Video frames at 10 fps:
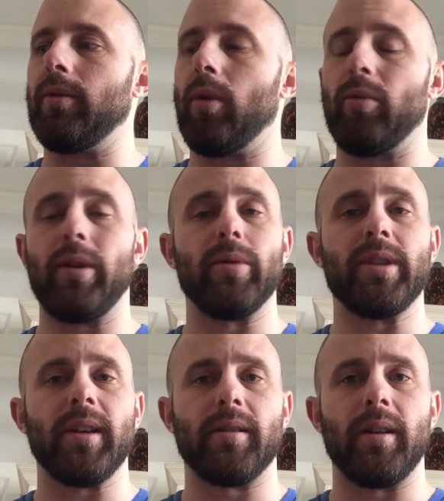1 week was
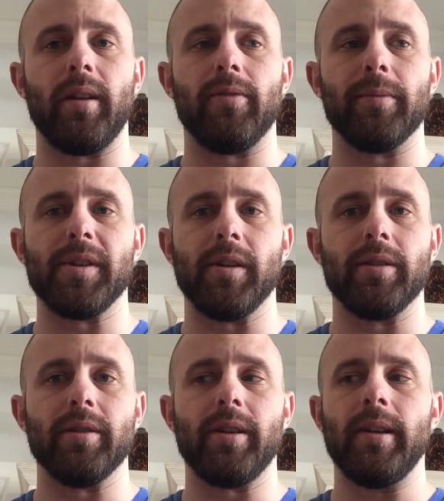yesterday from
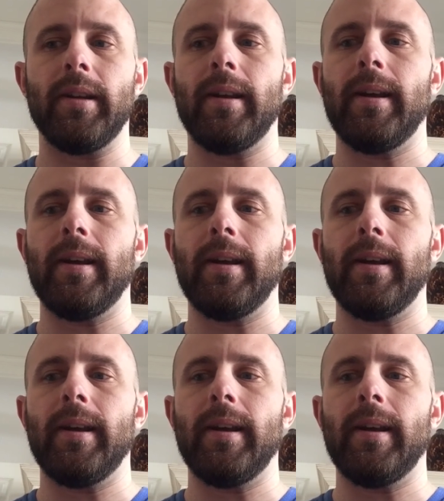surgery.